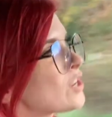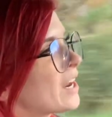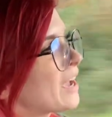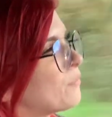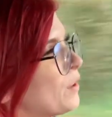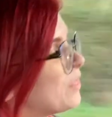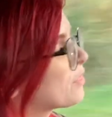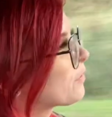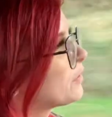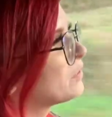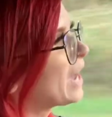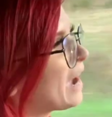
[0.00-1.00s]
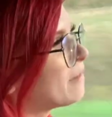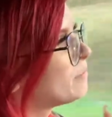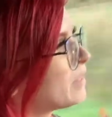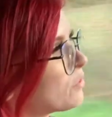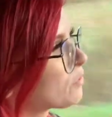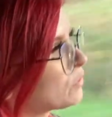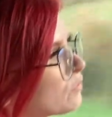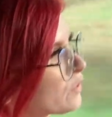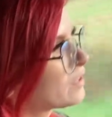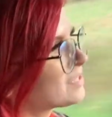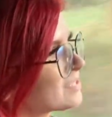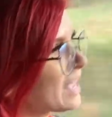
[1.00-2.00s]
I went through that I've been through
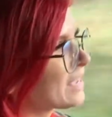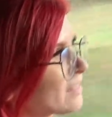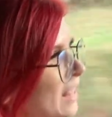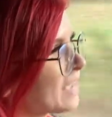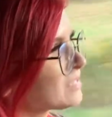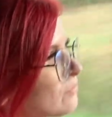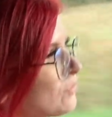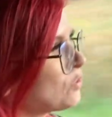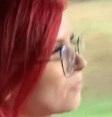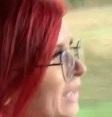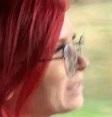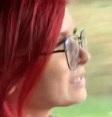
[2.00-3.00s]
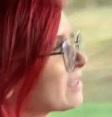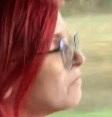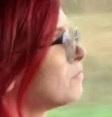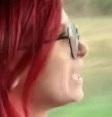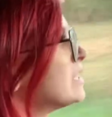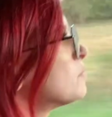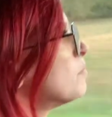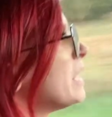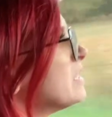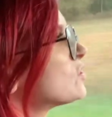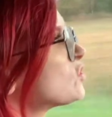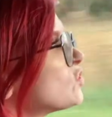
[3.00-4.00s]
for these like last few months. It's
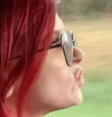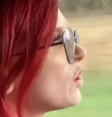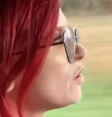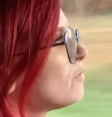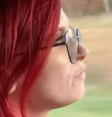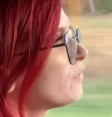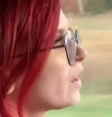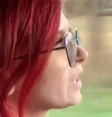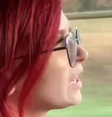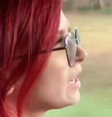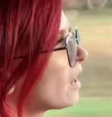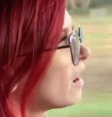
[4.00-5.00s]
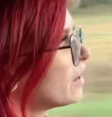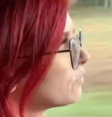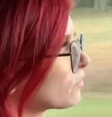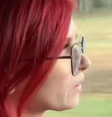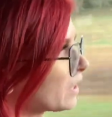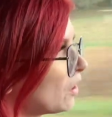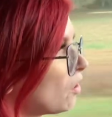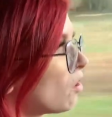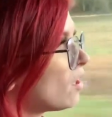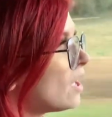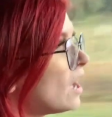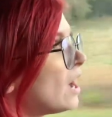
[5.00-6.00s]
been so fucking unreal.